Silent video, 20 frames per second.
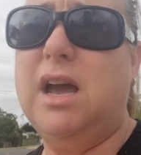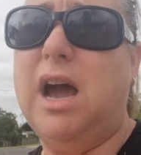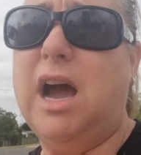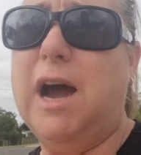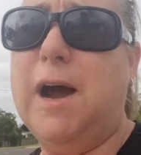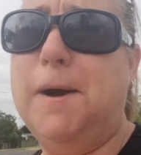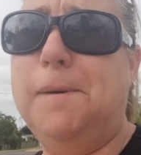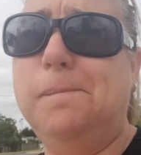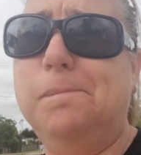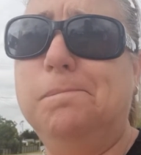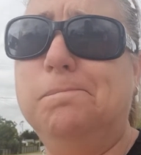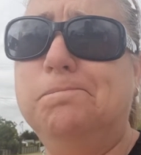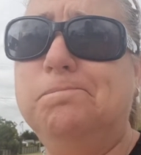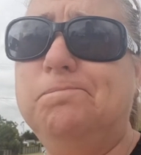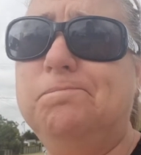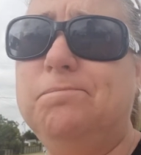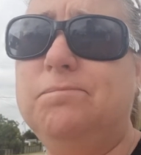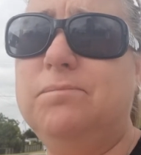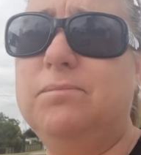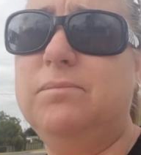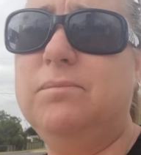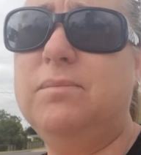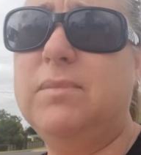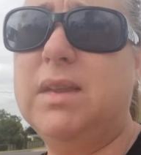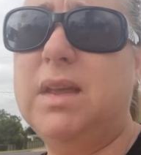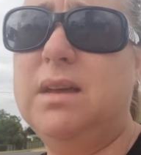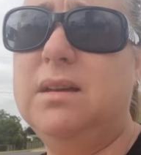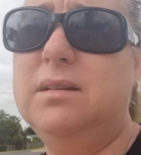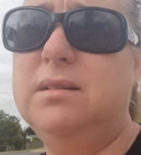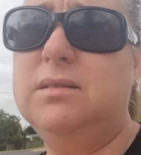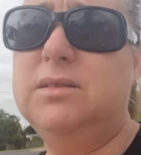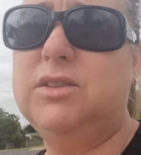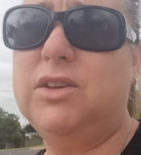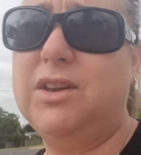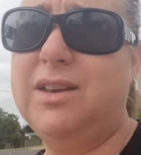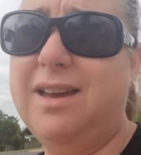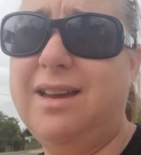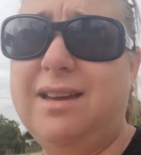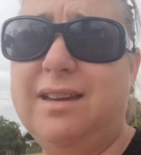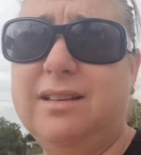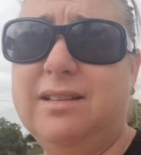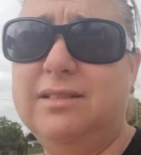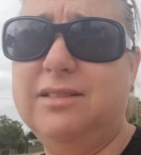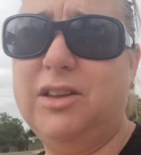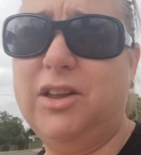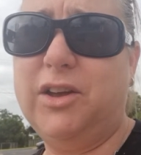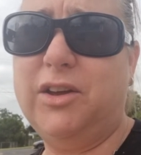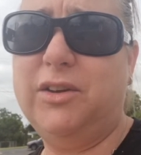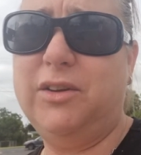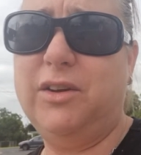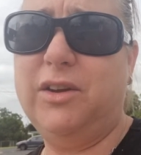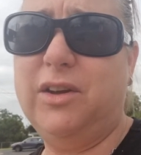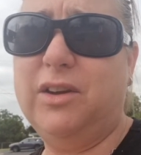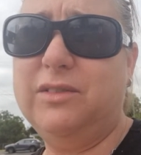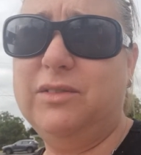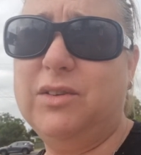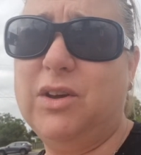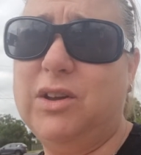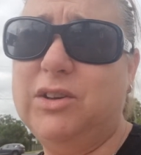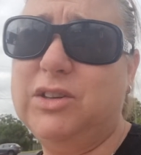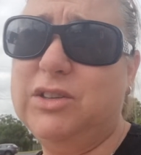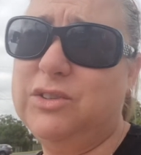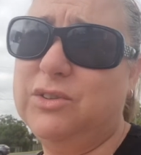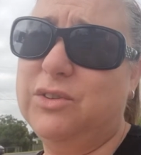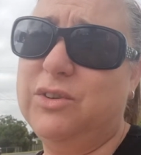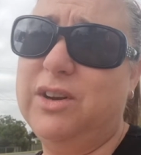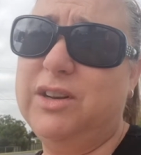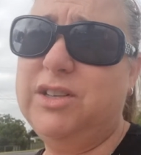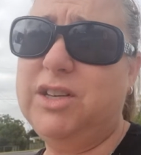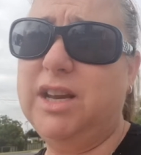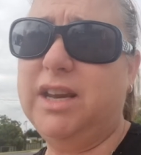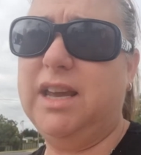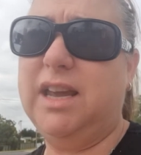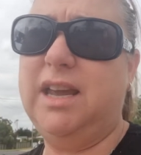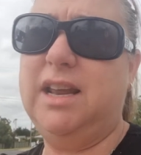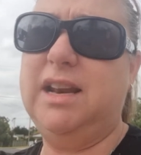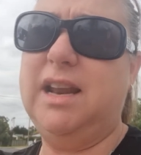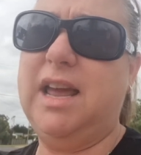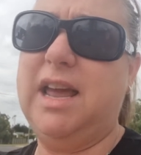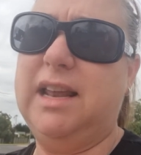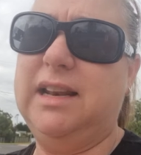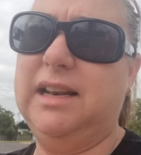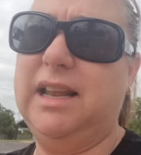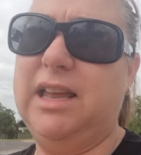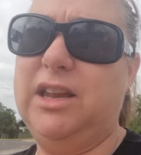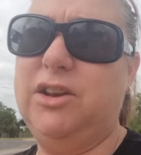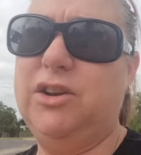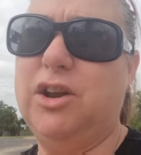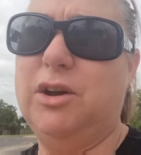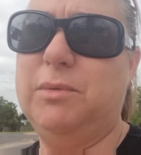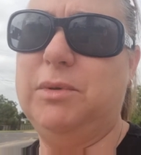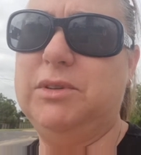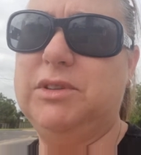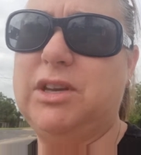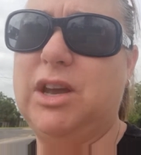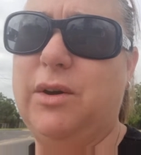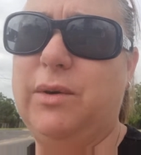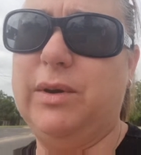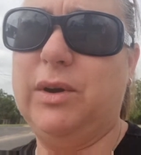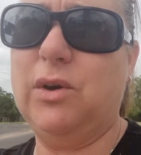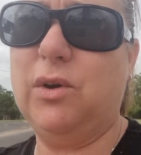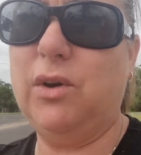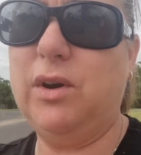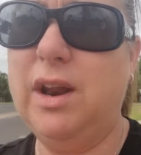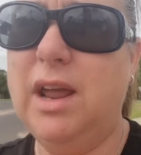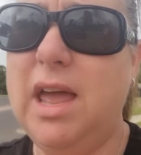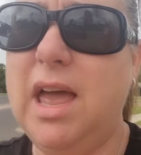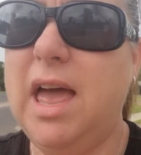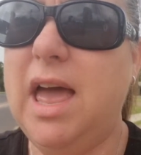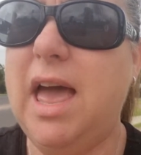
So yeah, though, I just thought I'd check in and let you know what's going on.